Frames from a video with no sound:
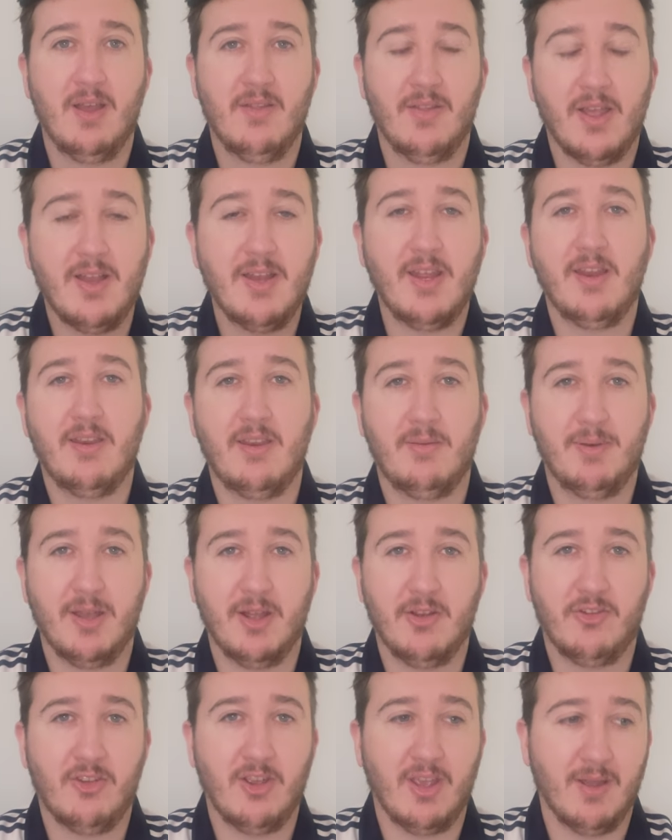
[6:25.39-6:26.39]
They needed a
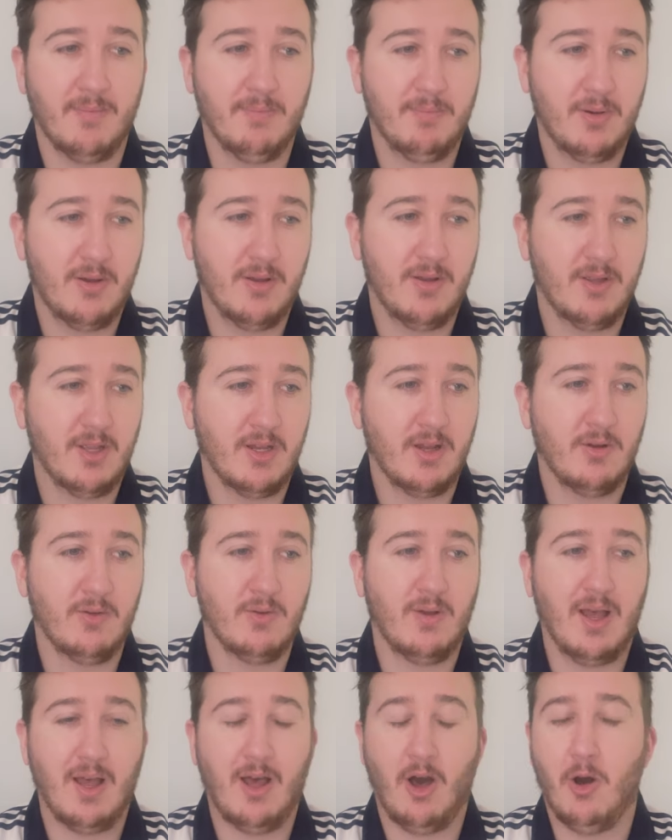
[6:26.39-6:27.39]
bit of GM, but, you
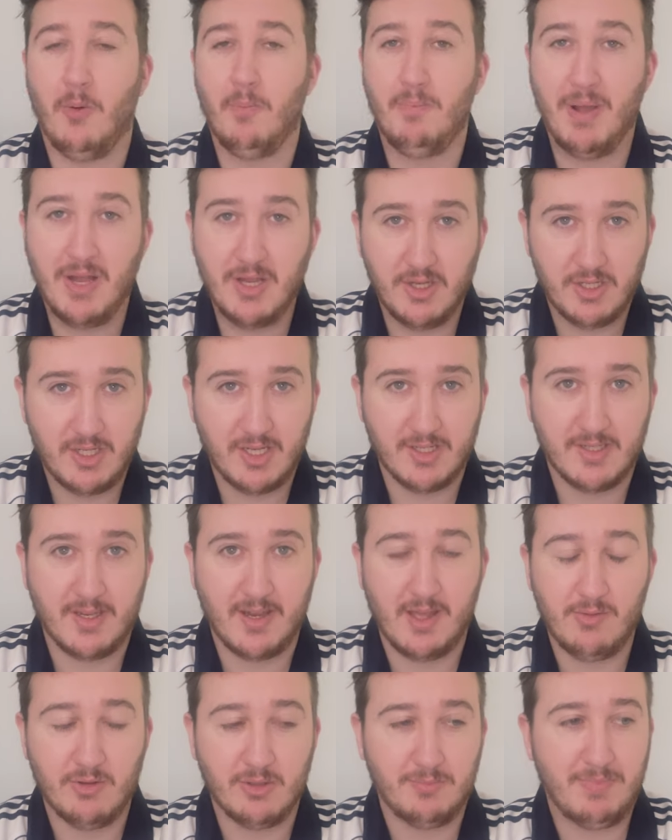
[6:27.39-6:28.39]
know, our bench
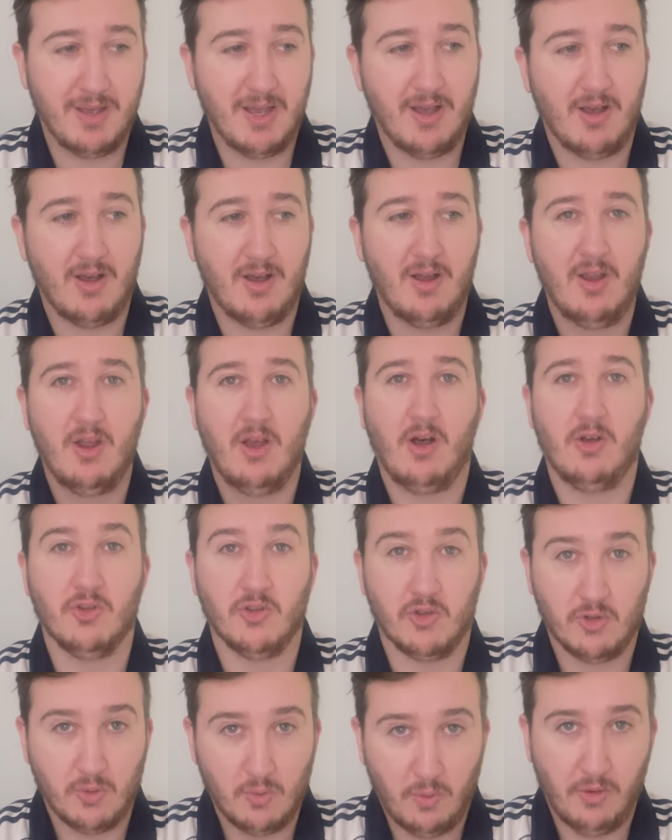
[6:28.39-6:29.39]
yesterday was better. Our
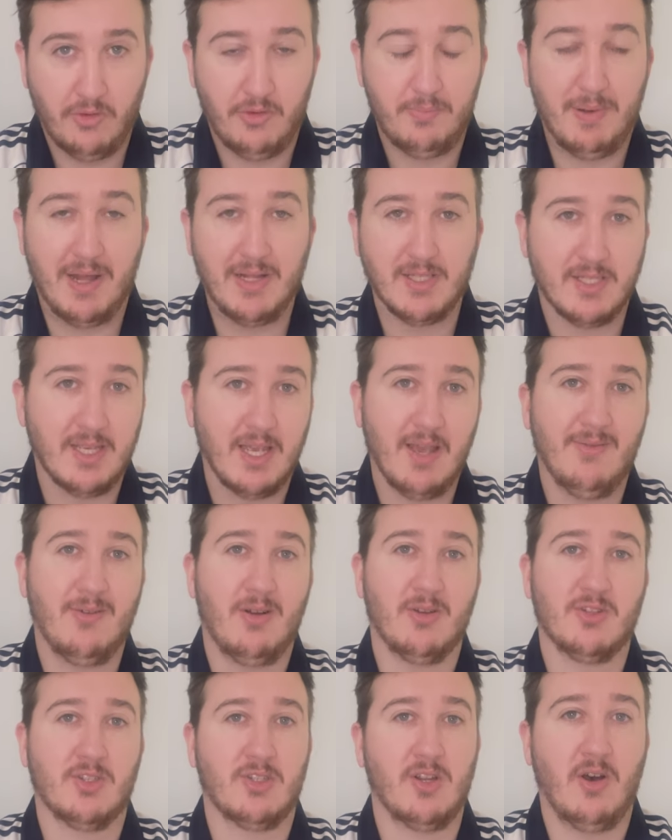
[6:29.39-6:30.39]
squad's back together.
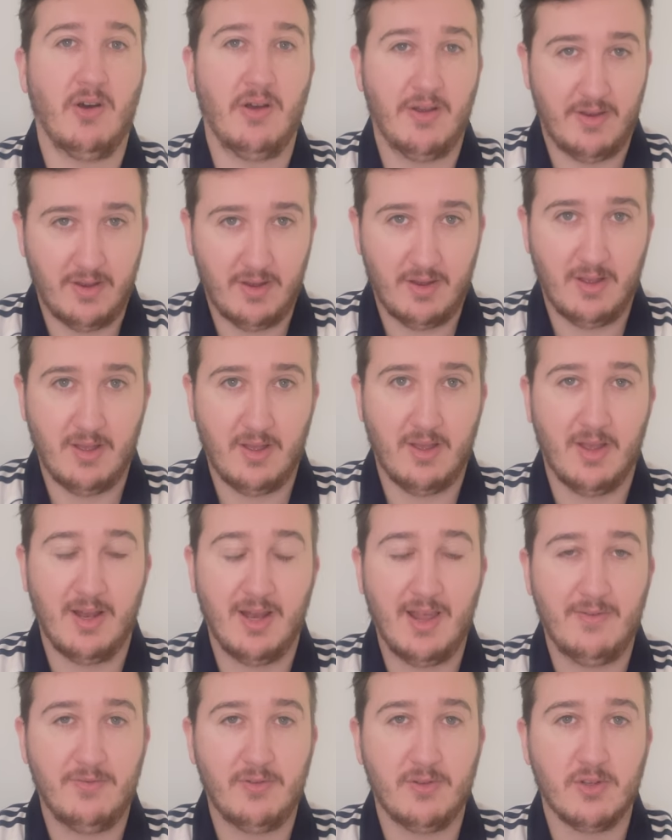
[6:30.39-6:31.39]
Our starting
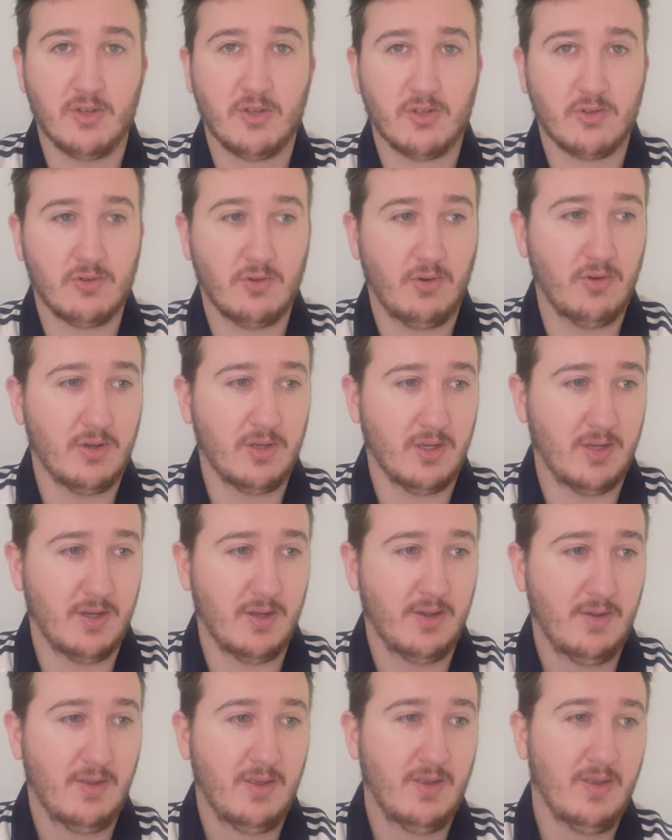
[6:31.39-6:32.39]
11's
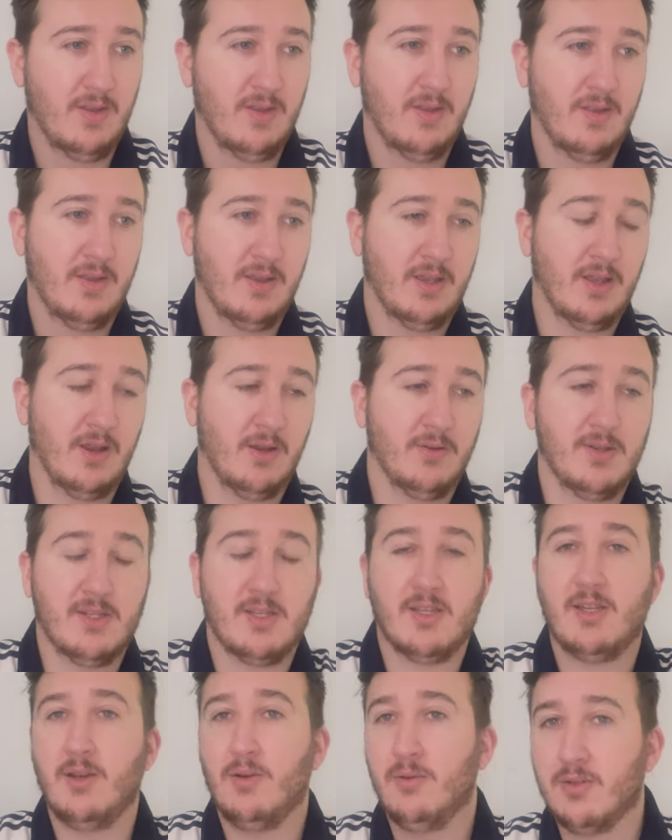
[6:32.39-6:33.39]
stronger. You know, it's
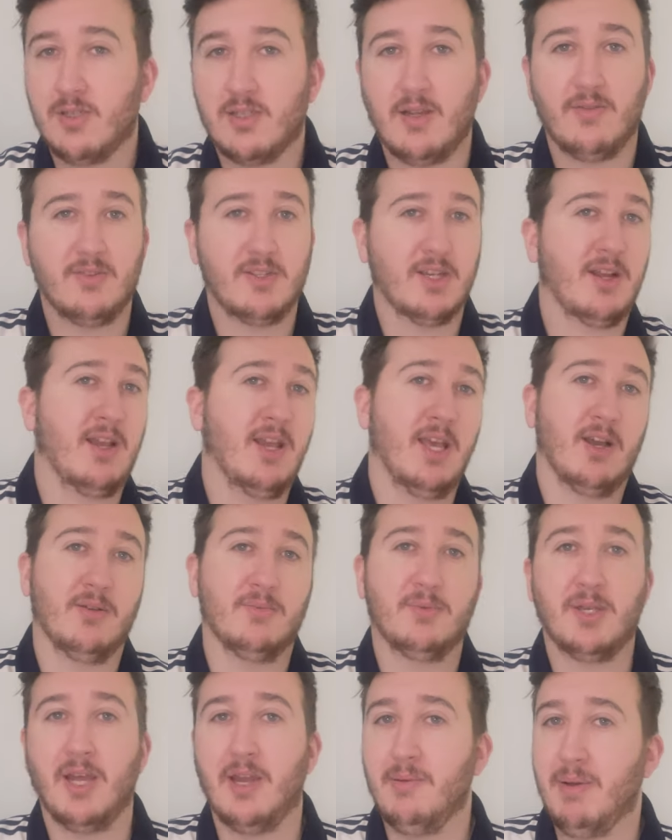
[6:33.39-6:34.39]
still stuff to click.
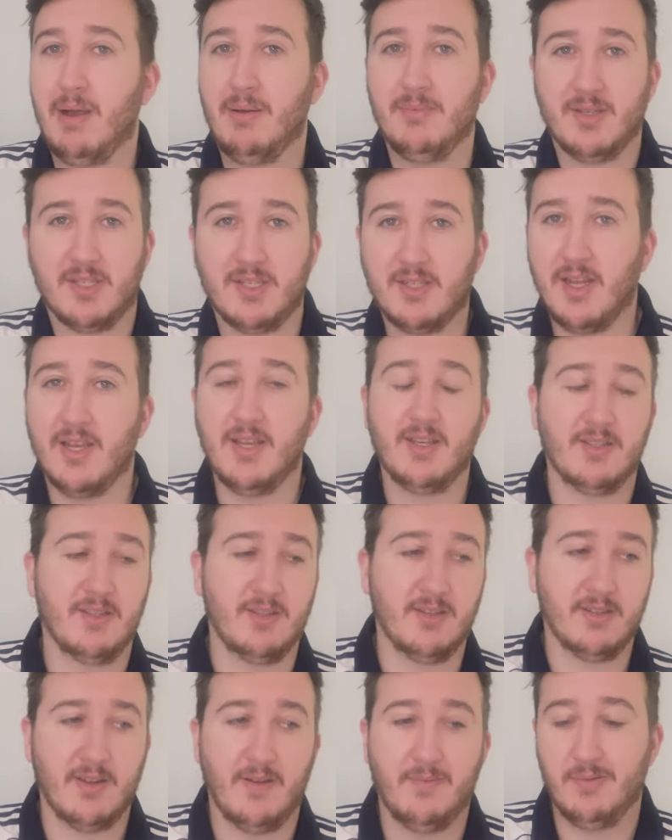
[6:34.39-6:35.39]
I'm saying about mistakes
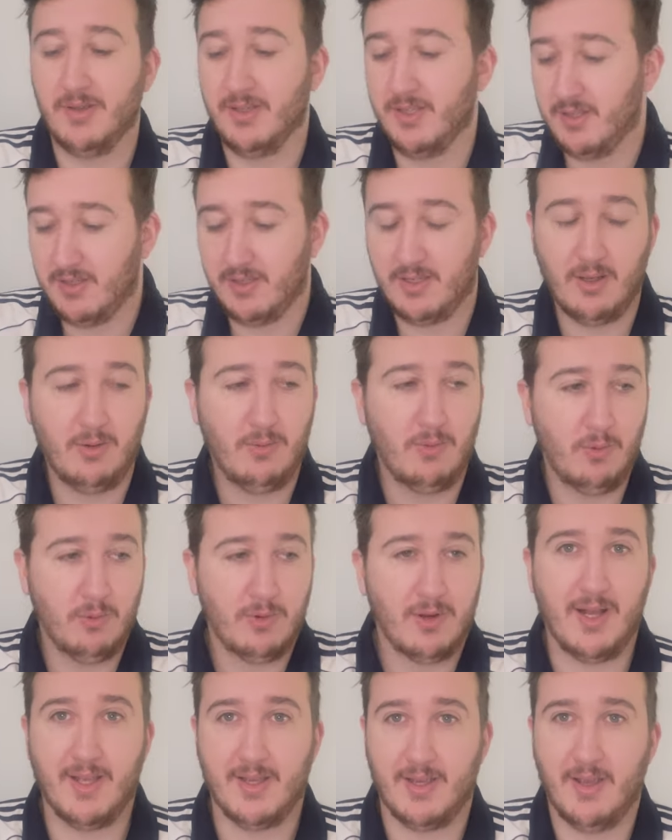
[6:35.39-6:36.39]
and stuff, but it's still all
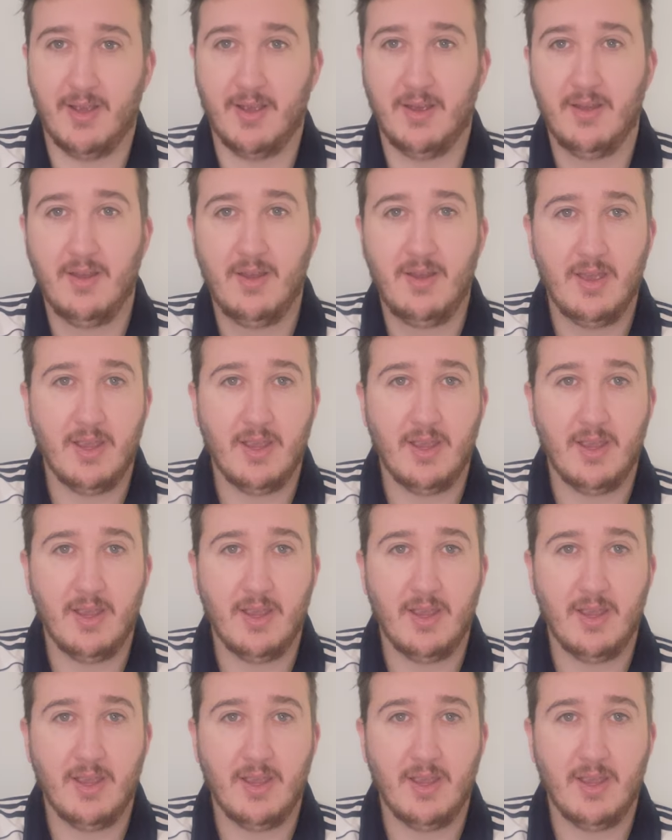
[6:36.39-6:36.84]
clicking.